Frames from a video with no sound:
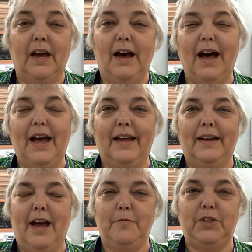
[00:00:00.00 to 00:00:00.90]
Hi,
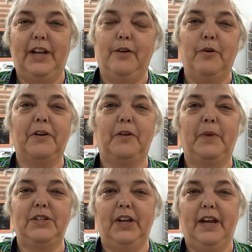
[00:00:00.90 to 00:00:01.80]
I'm Jenny. Welcome to
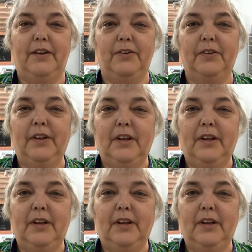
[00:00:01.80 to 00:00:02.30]
my channel.